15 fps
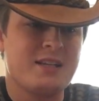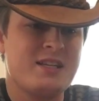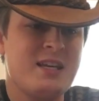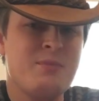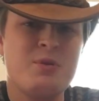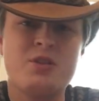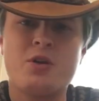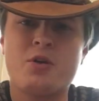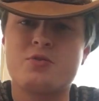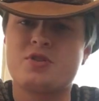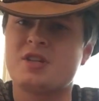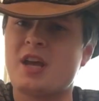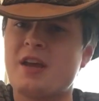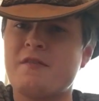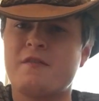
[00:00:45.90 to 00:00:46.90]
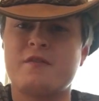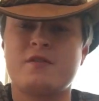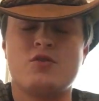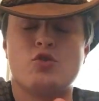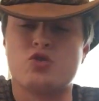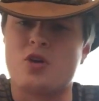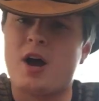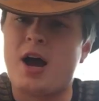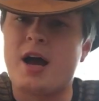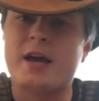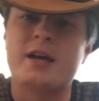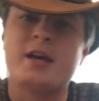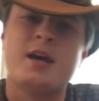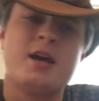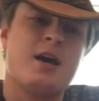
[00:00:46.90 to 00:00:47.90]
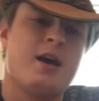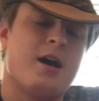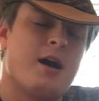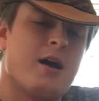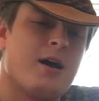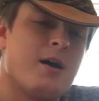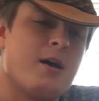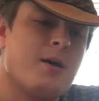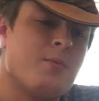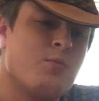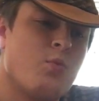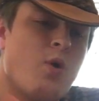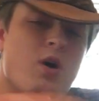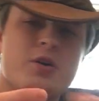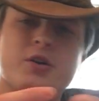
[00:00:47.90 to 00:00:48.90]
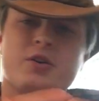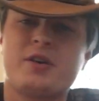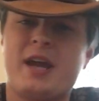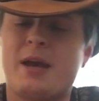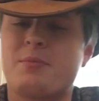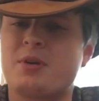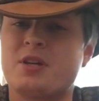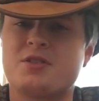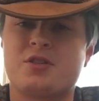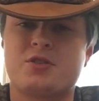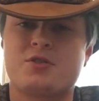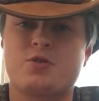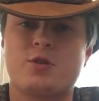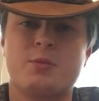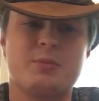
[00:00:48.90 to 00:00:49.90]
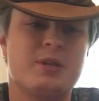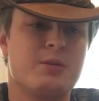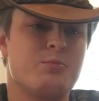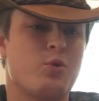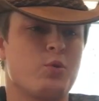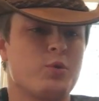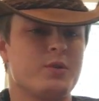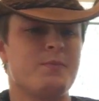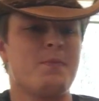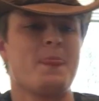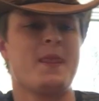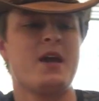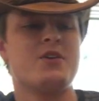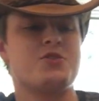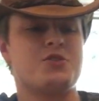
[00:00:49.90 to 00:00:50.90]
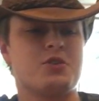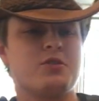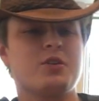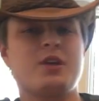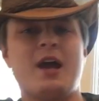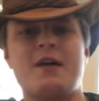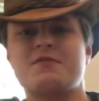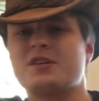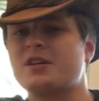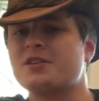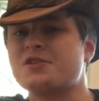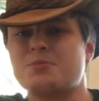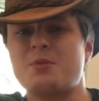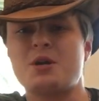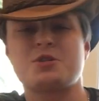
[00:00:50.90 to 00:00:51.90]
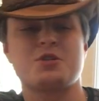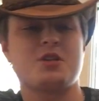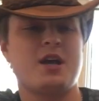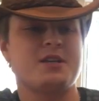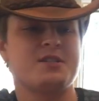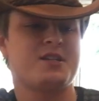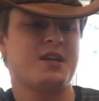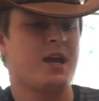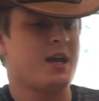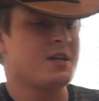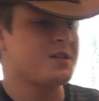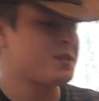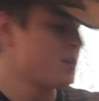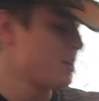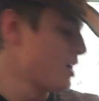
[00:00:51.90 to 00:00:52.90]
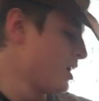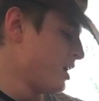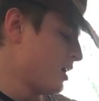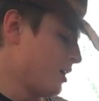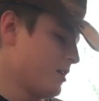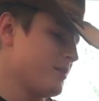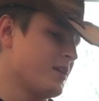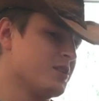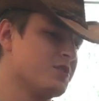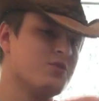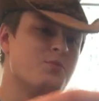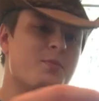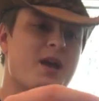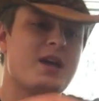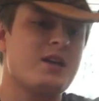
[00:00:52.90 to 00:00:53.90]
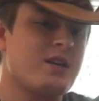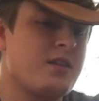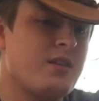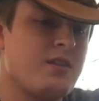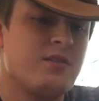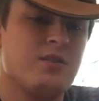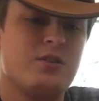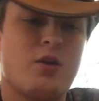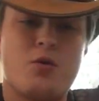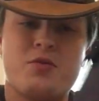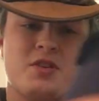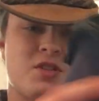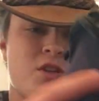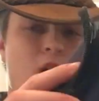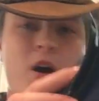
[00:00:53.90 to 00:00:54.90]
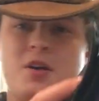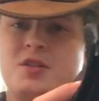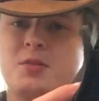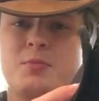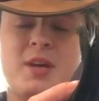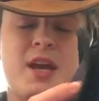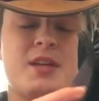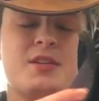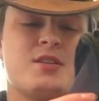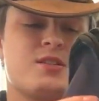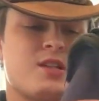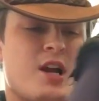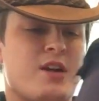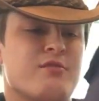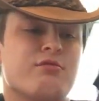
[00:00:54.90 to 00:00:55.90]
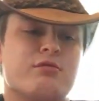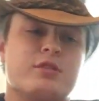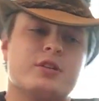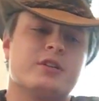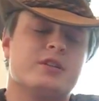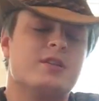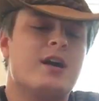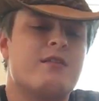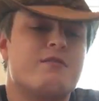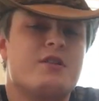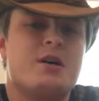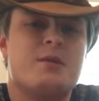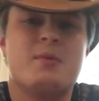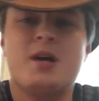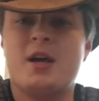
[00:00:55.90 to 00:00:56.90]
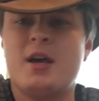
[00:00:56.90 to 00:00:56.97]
keeping those safe, dry, while you're camping is extremely important. So you're going to have to get a specialized case. They do make, these awesome cases, and I really love them.